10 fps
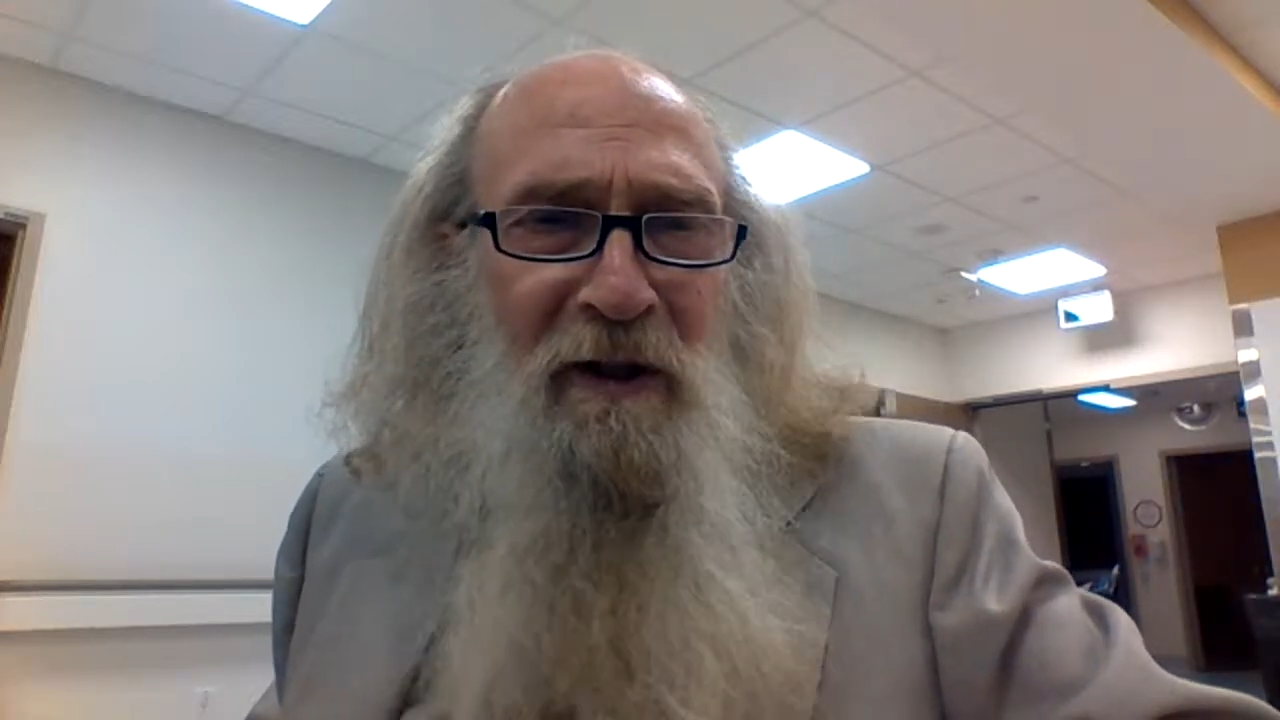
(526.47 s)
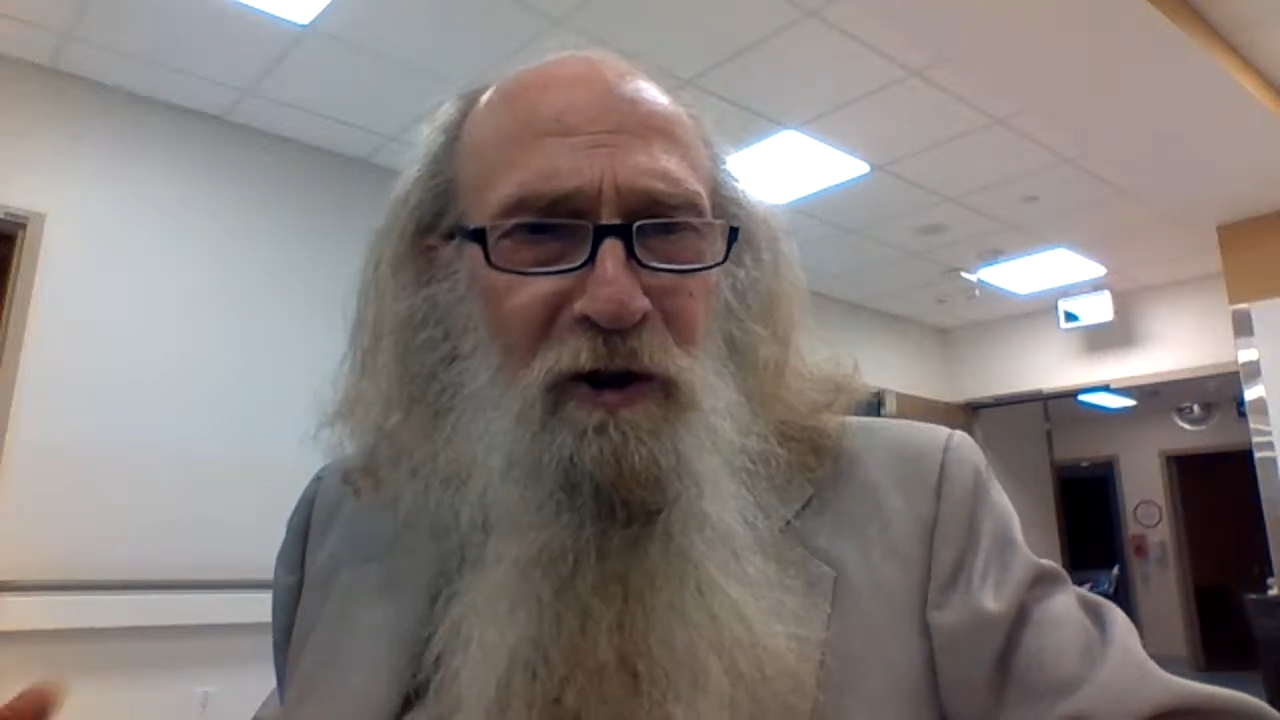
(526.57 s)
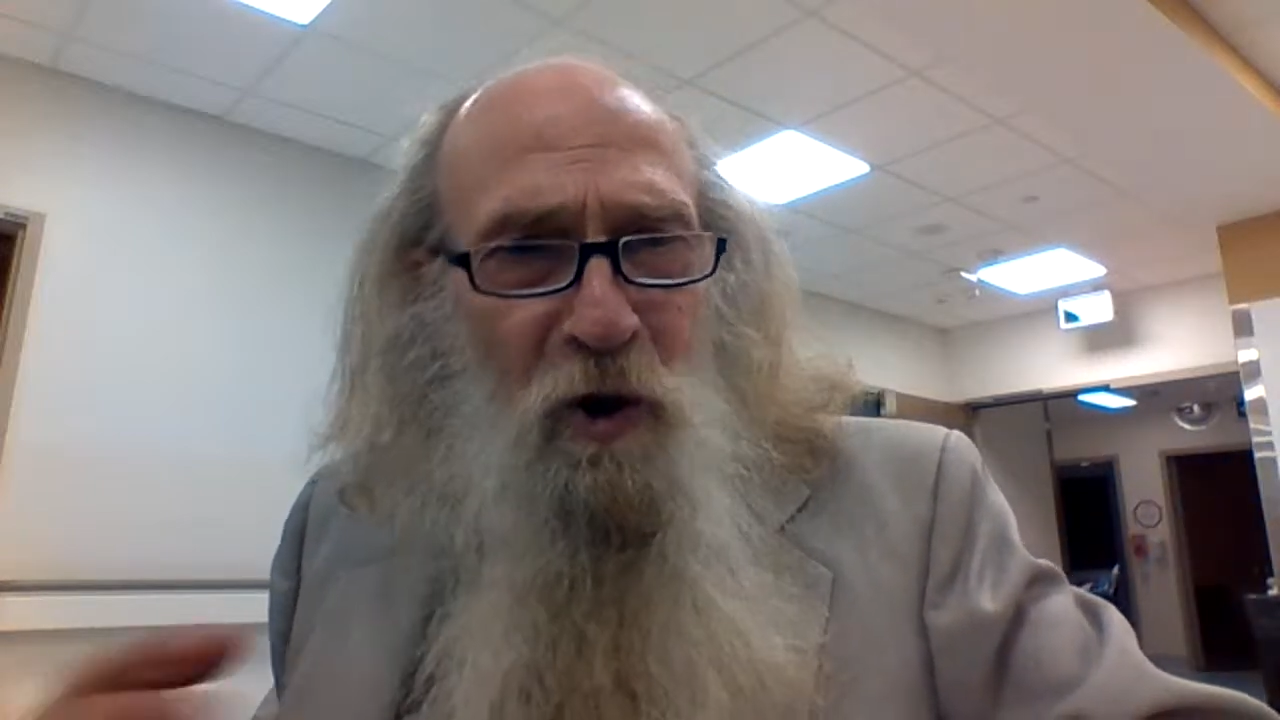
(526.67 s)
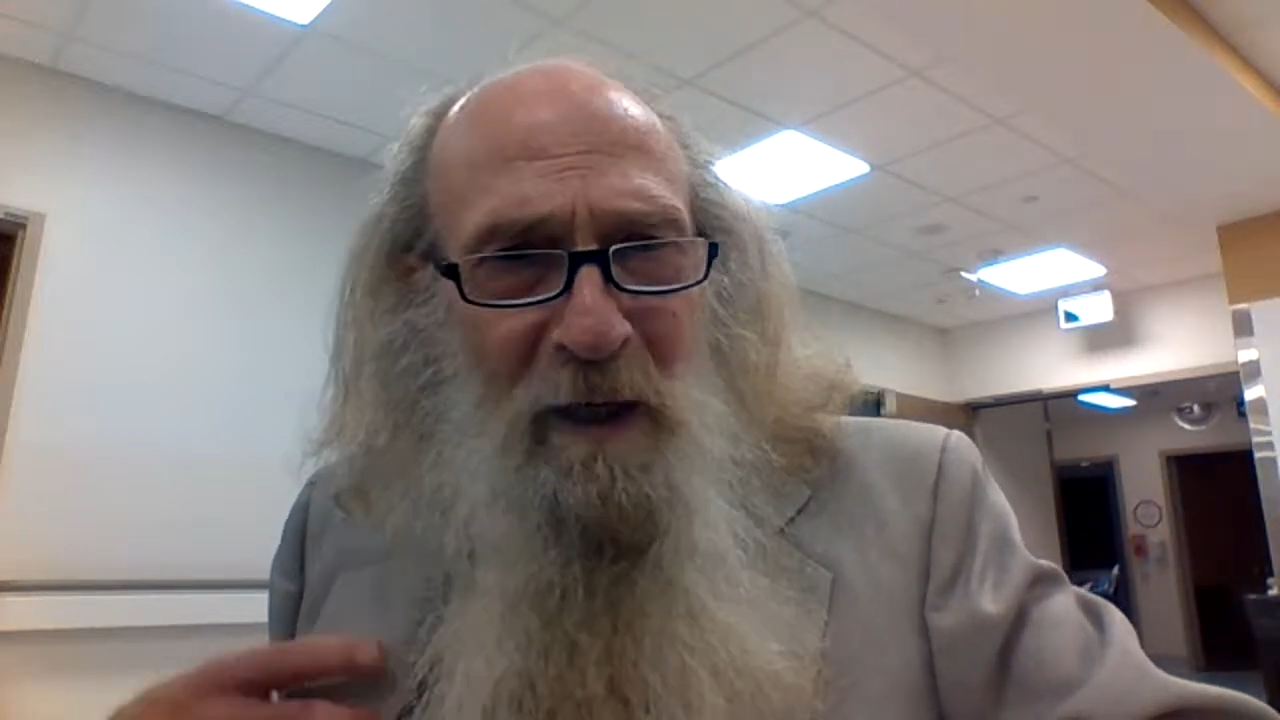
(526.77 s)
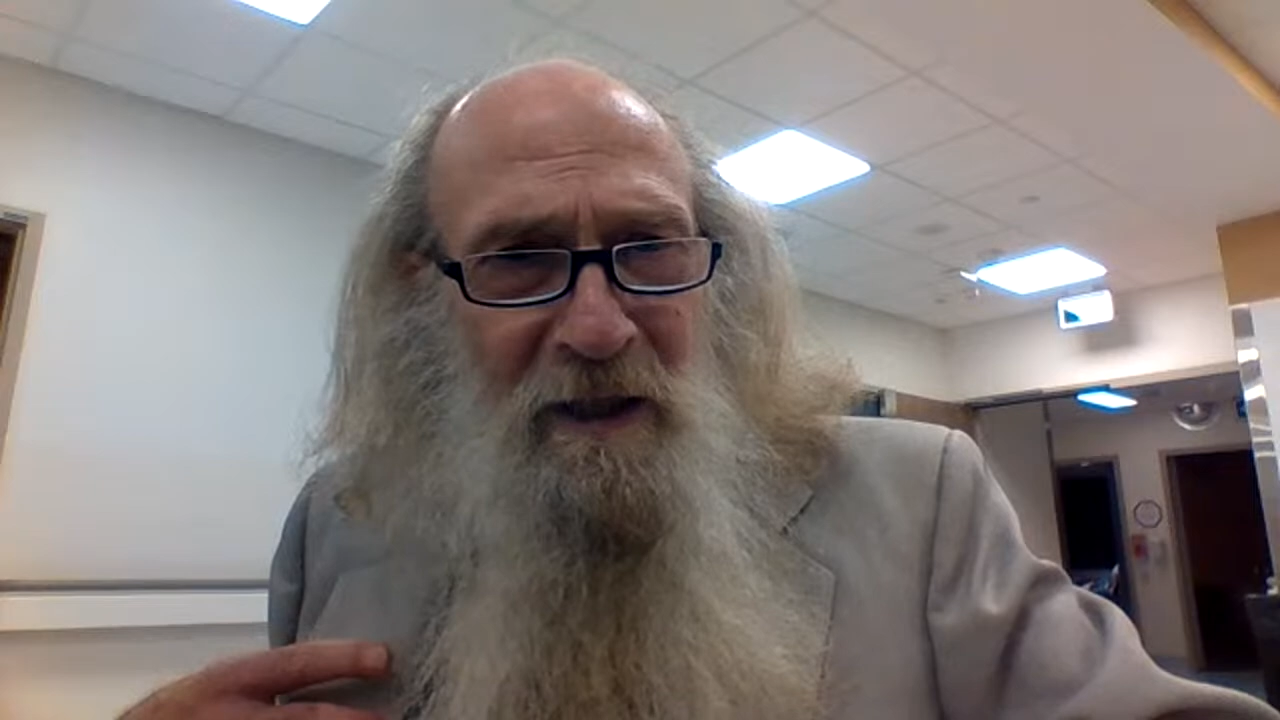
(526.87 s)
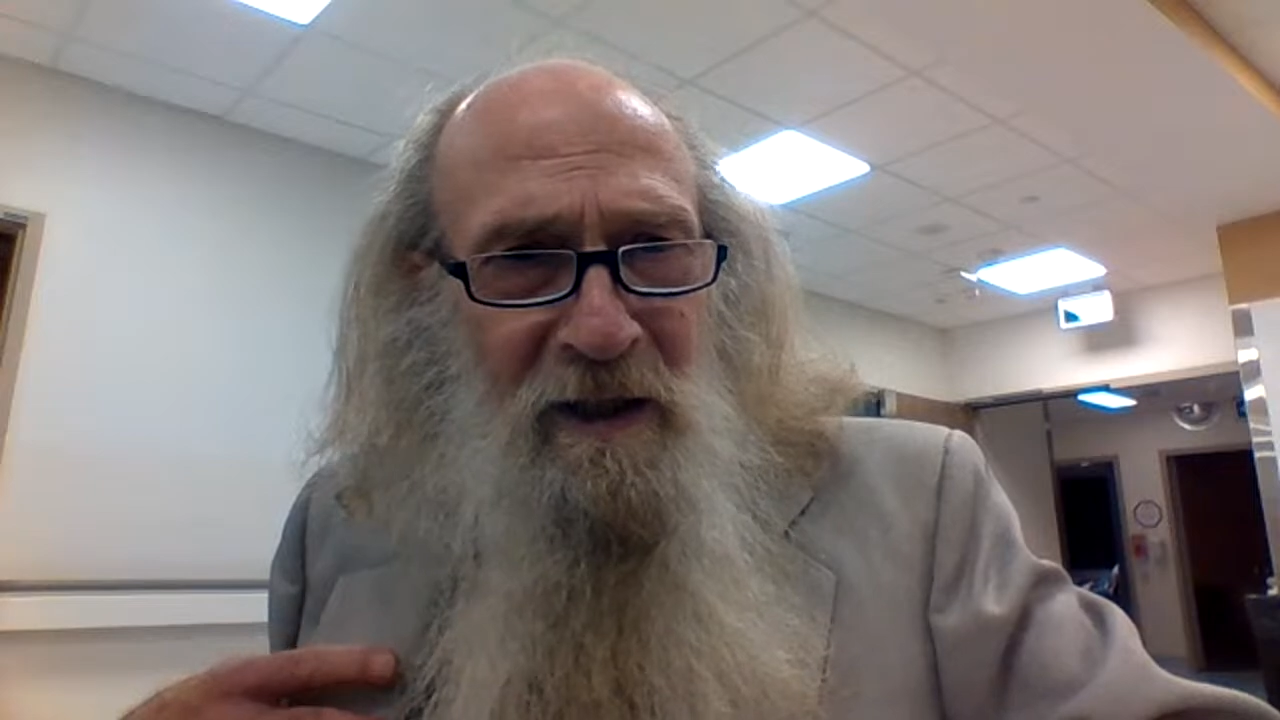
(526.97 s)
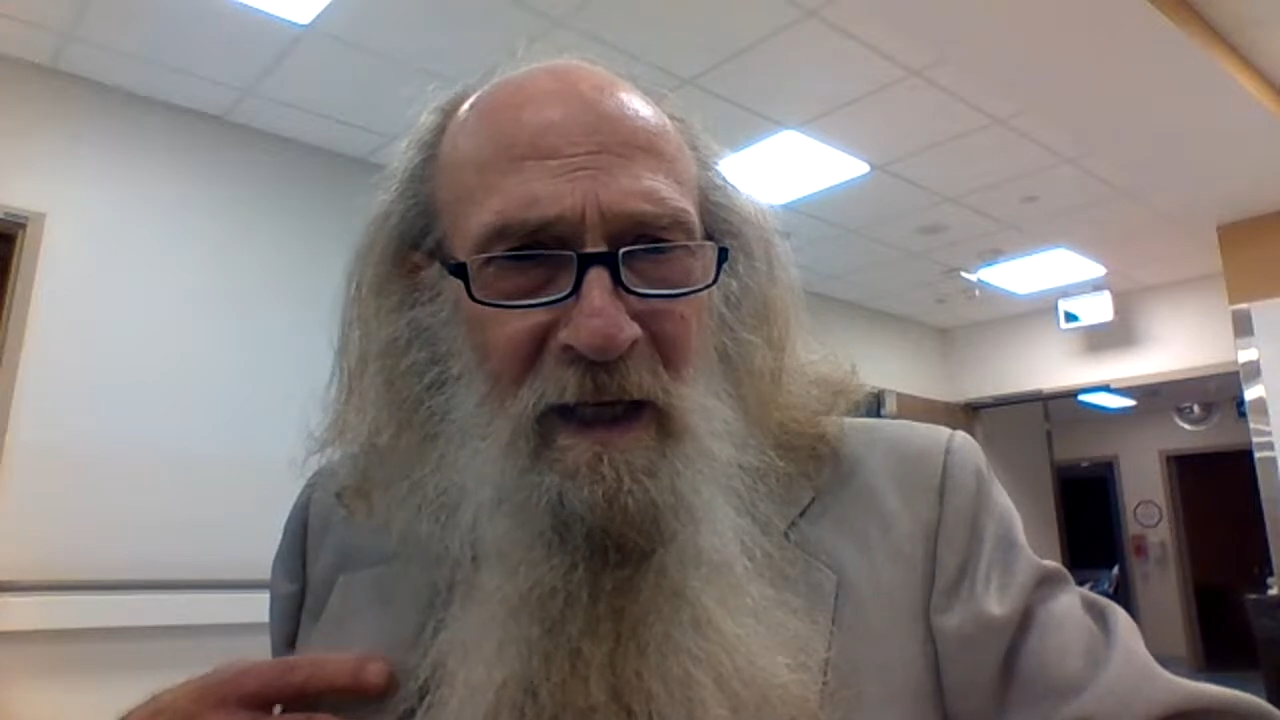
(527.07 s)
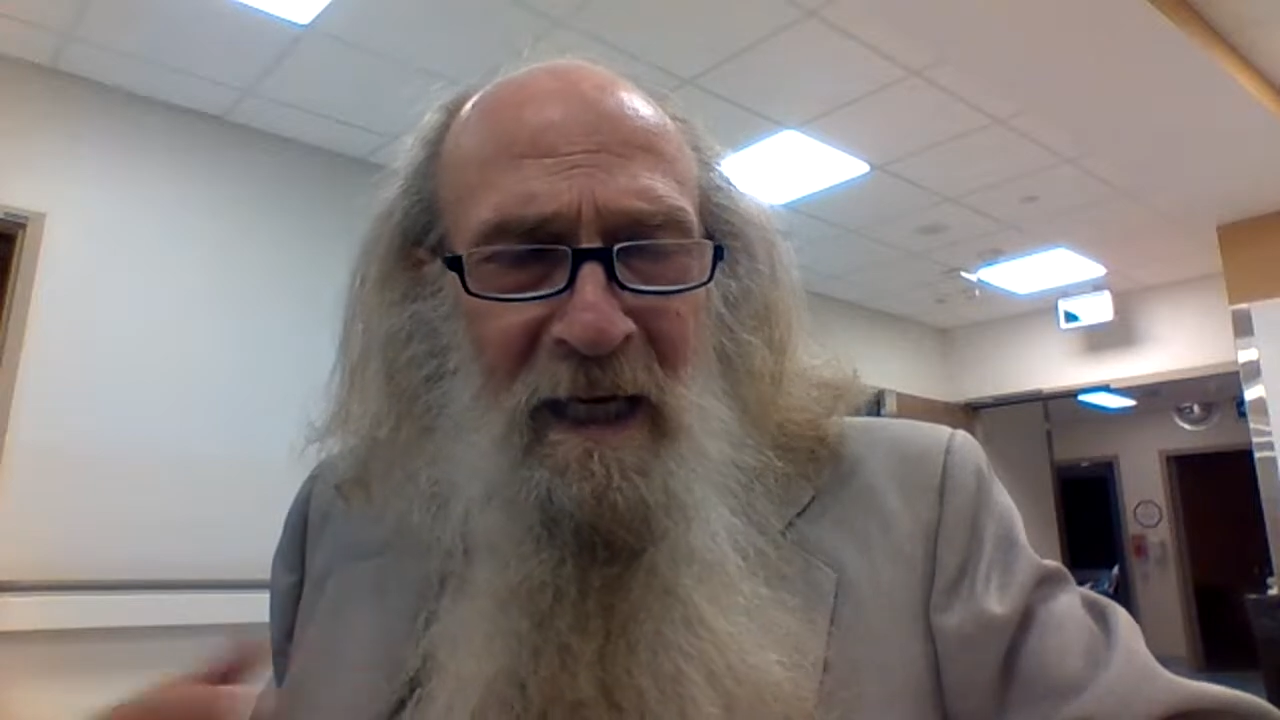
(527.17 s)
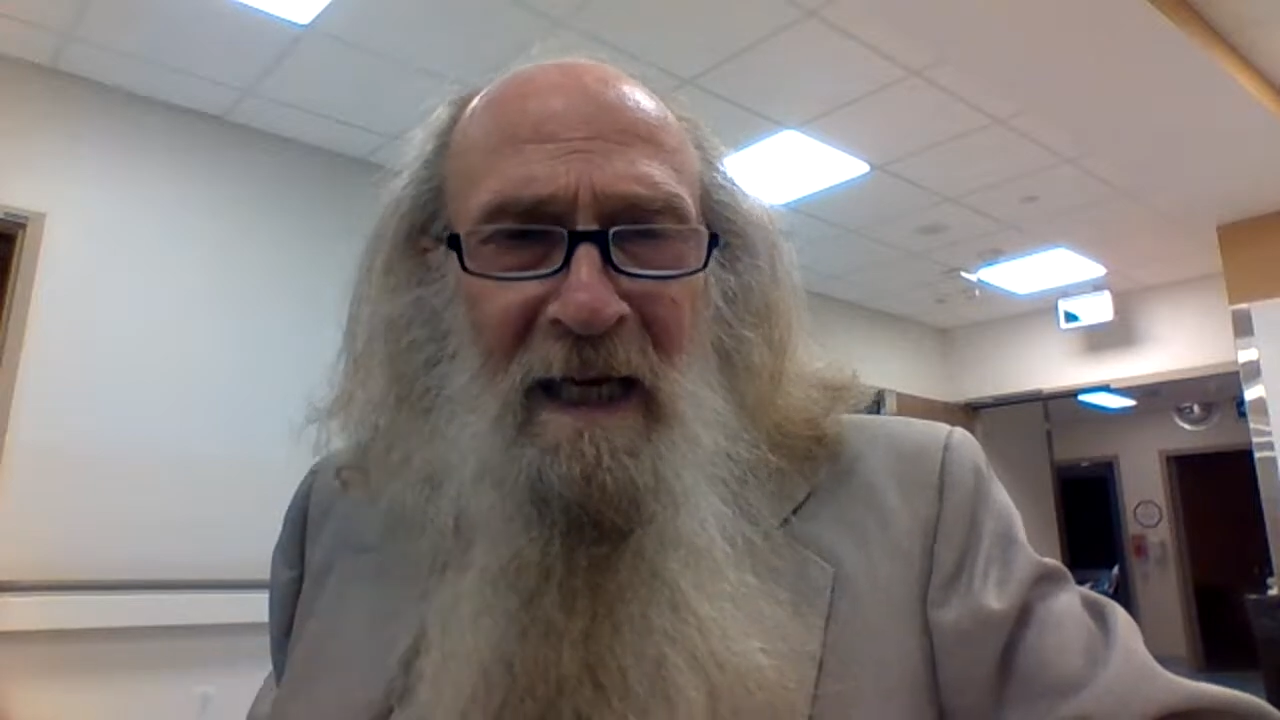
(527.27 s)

the choice